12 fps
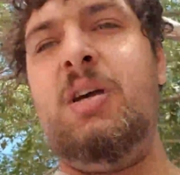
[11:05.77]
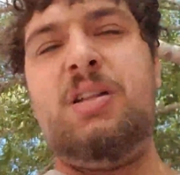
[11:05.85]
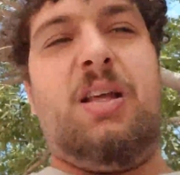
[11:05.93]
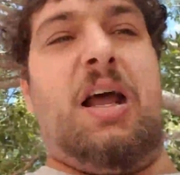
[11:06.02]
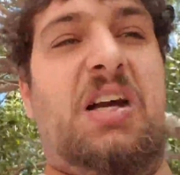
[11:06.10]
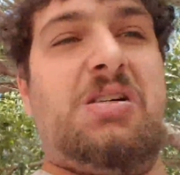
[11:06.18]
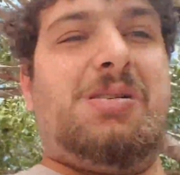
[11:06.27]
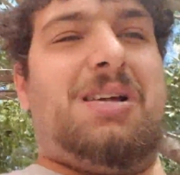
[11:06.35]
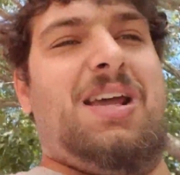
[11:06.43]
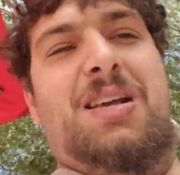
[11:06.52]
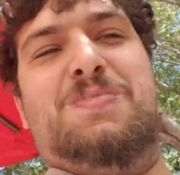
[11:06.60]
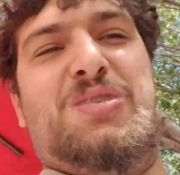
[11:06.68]
the actual
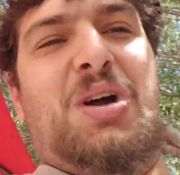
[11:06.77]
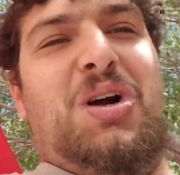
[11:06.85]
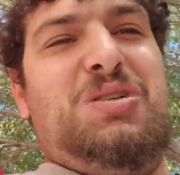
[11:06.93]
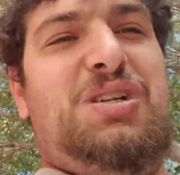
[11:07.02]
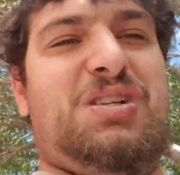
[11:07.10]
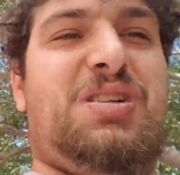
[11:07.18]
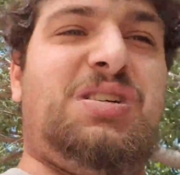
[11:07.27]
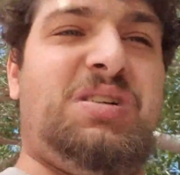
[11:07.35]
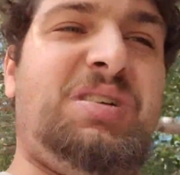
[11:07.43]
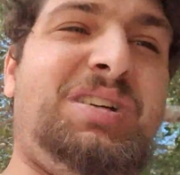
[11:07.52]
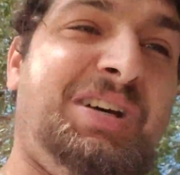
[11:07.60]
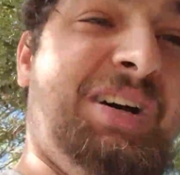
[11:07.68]
games onto your
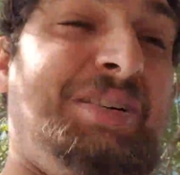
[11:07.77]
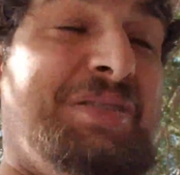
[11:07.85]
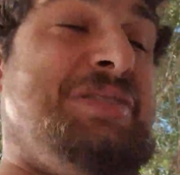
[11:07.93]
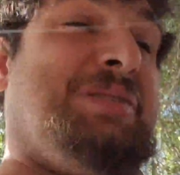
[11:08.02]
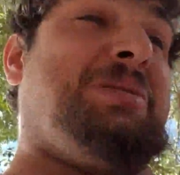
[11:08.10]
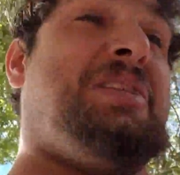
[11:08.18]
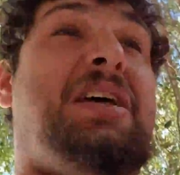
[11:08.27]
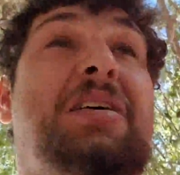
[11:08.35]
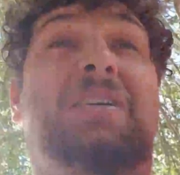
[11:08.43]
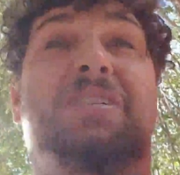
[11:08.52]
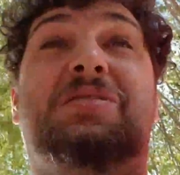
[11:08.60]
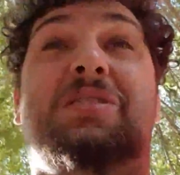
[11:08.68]
console without
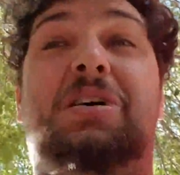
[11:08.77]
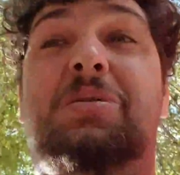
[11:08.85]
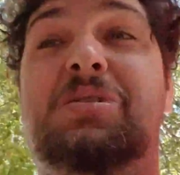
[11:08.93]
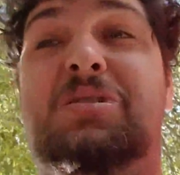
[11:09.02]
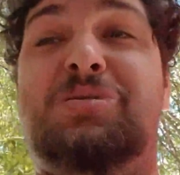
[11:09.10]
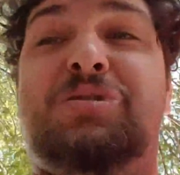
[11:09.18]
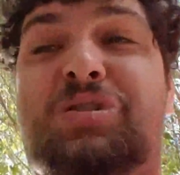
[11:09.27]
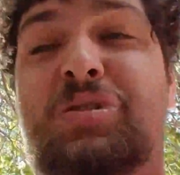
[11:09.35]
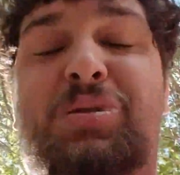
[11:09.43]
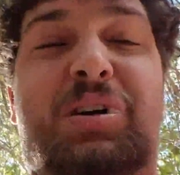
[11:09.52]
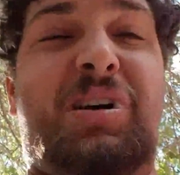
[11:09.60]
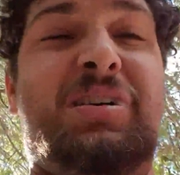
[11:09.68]
even going to a
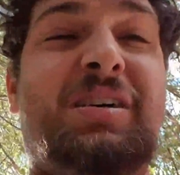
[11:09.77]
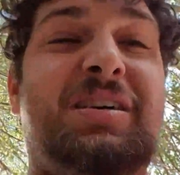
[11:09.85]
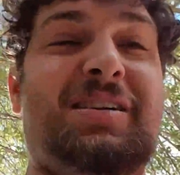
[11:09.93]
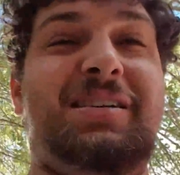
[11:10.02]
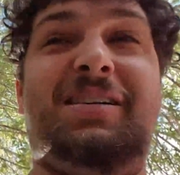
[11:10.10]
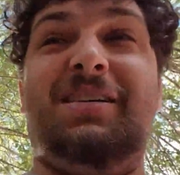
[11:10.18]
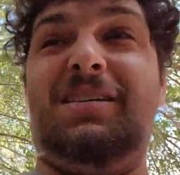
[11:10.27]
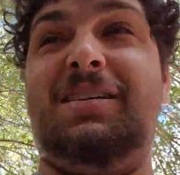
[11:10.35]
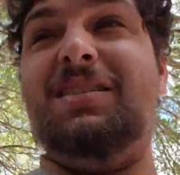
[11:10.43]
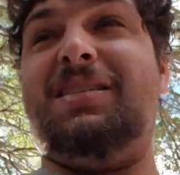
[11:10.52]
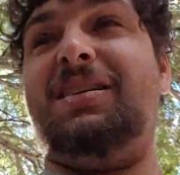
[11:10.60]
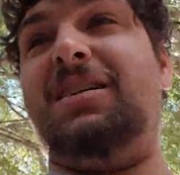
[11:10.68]
store.
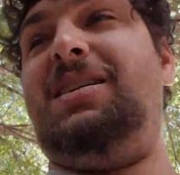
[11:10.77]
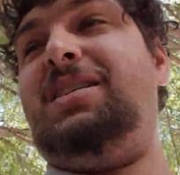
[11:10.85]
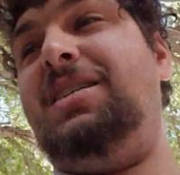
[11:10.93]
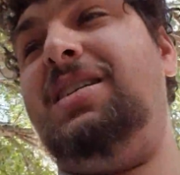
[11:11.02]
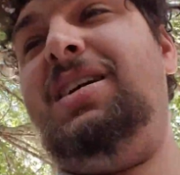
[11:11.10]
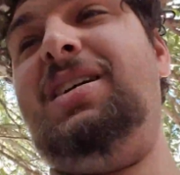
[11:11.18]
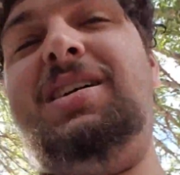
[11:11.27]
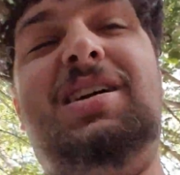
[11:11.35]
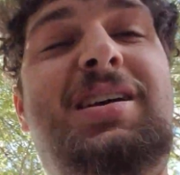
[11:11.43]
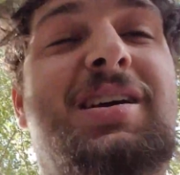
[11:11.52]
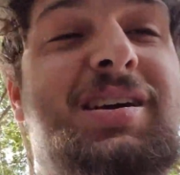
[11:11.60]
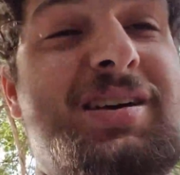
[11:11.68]
I
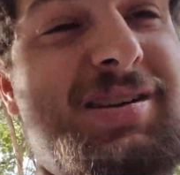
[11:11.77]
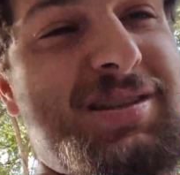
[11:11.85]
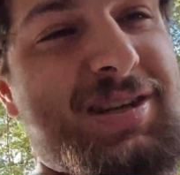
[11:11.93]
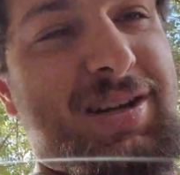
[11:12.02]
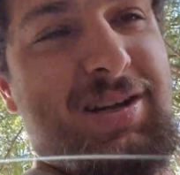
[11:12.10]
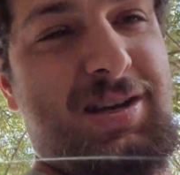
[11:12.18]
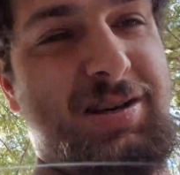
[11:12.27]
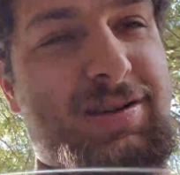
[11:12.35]
hate that.